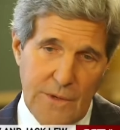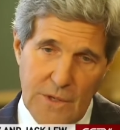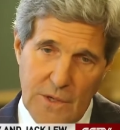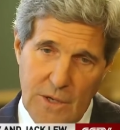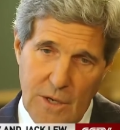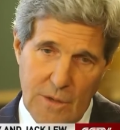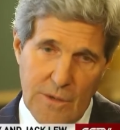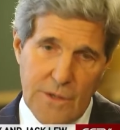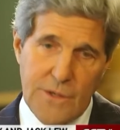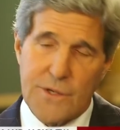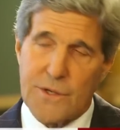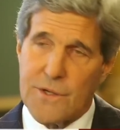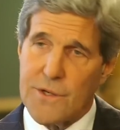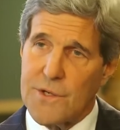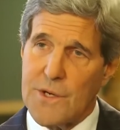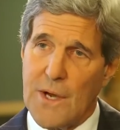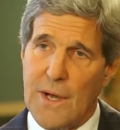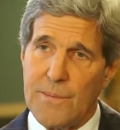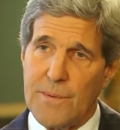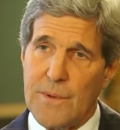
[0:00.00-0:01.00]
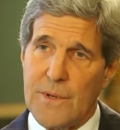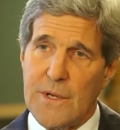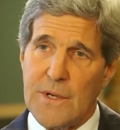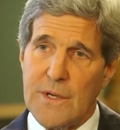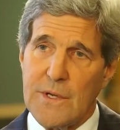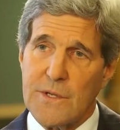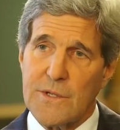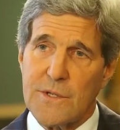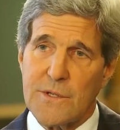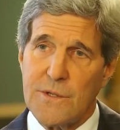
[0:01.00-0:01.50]
encouraged the
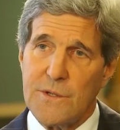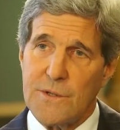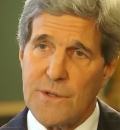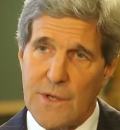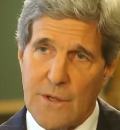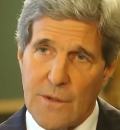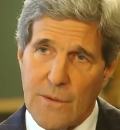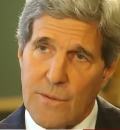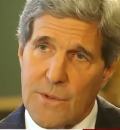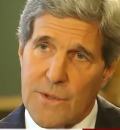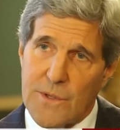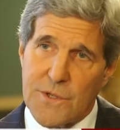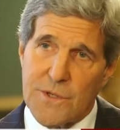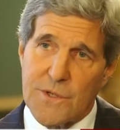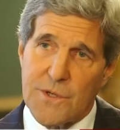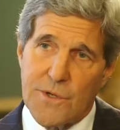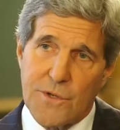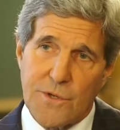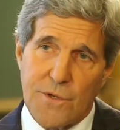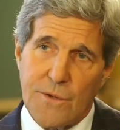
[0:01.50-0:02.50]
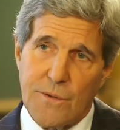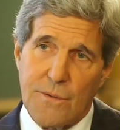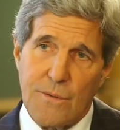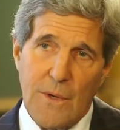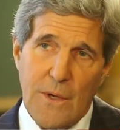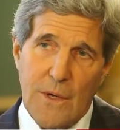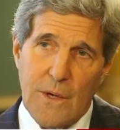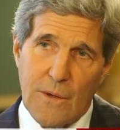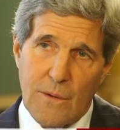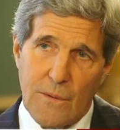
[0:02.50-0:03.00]
Japanese to deal with this issue
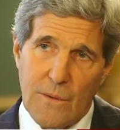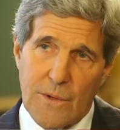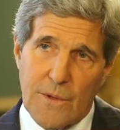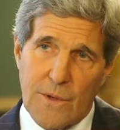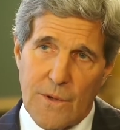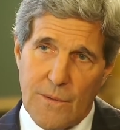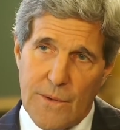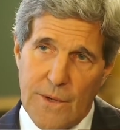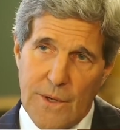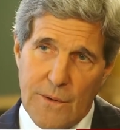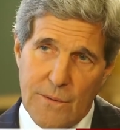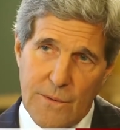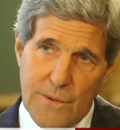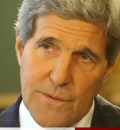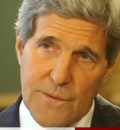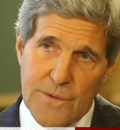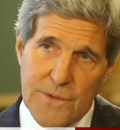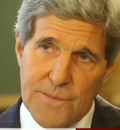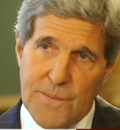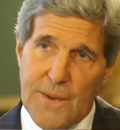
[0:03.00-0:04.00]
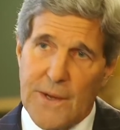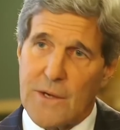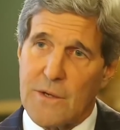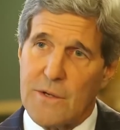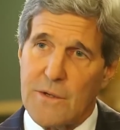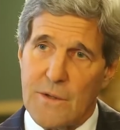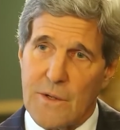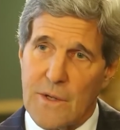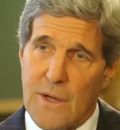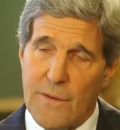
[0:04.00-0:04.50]
with Korea with respect
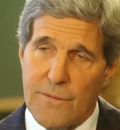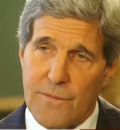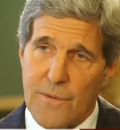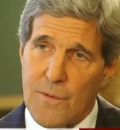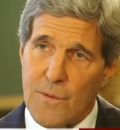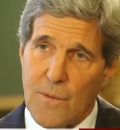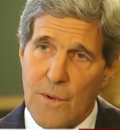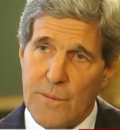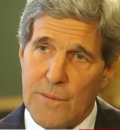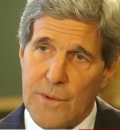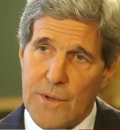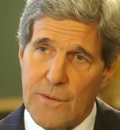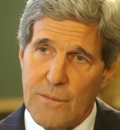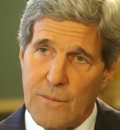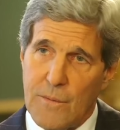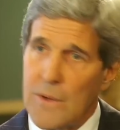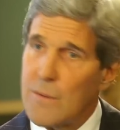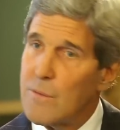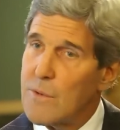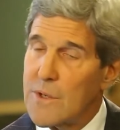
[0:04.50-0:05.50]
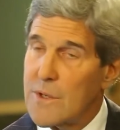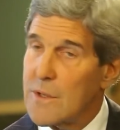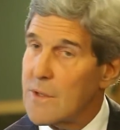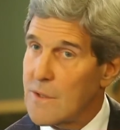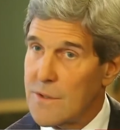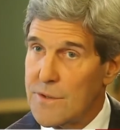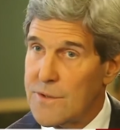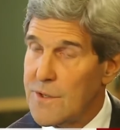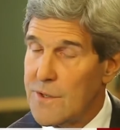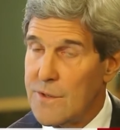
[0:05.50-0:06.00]
to the comfort women, and we would
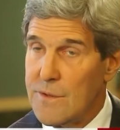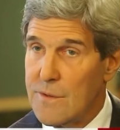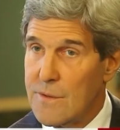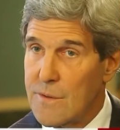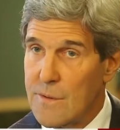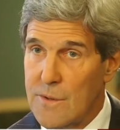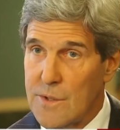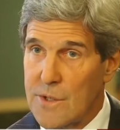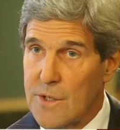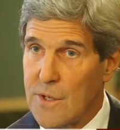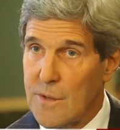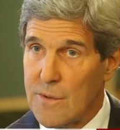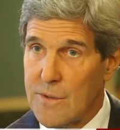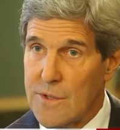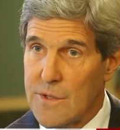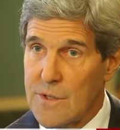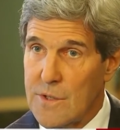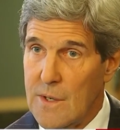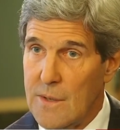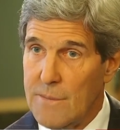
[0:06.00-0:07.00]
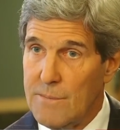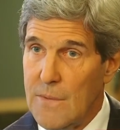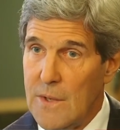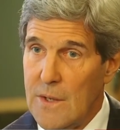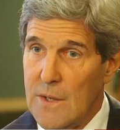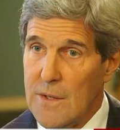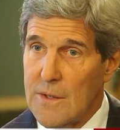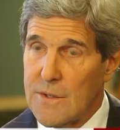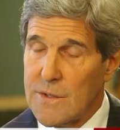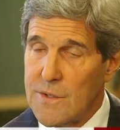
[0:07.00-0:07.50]
continue to encourage them
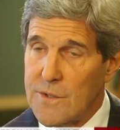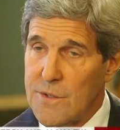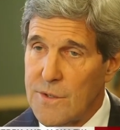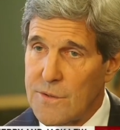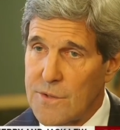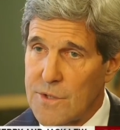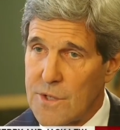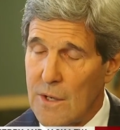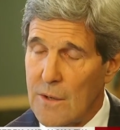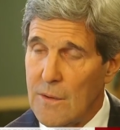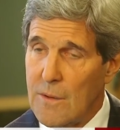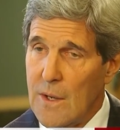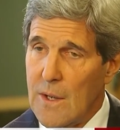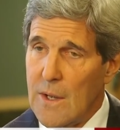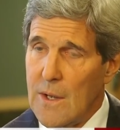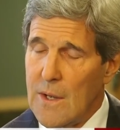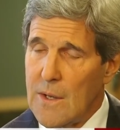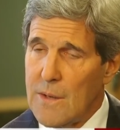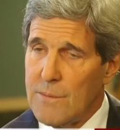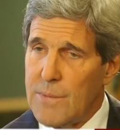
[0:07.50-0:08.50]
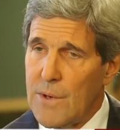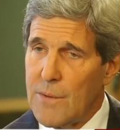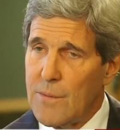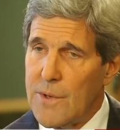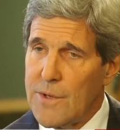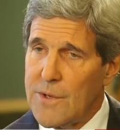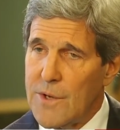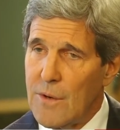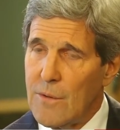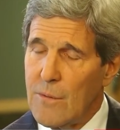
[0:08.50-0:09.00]
to do so. But
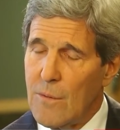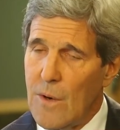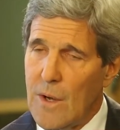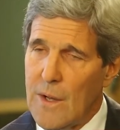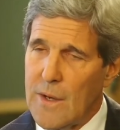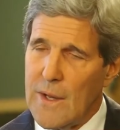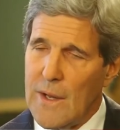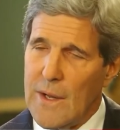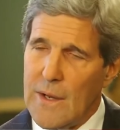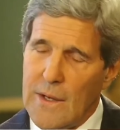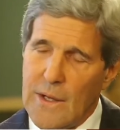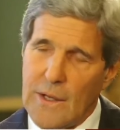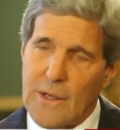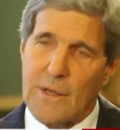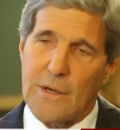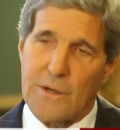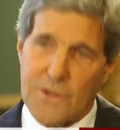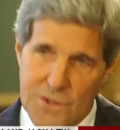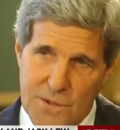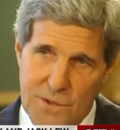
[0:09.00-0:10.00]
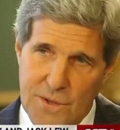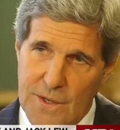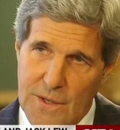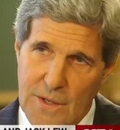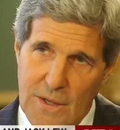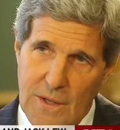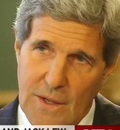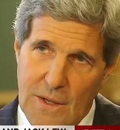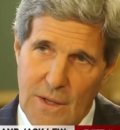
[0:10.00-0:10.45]
we don't want any country